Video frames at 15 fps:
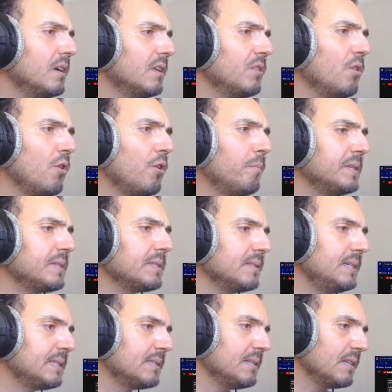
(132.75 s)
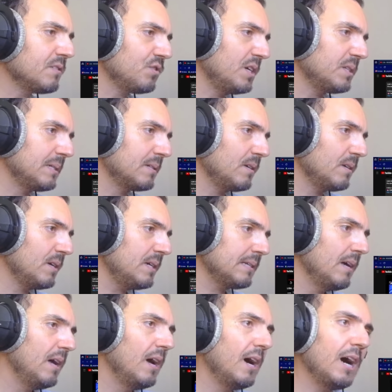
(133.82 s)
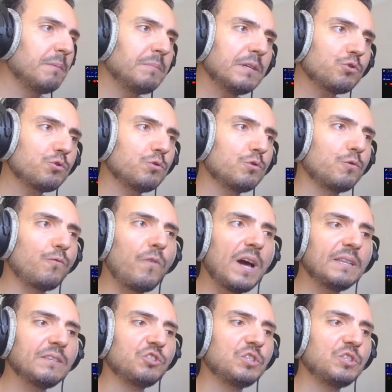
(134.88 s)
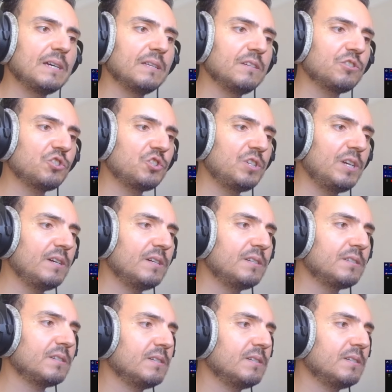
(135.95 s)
No, it's not writing, right? I'm not sure when she's gonna share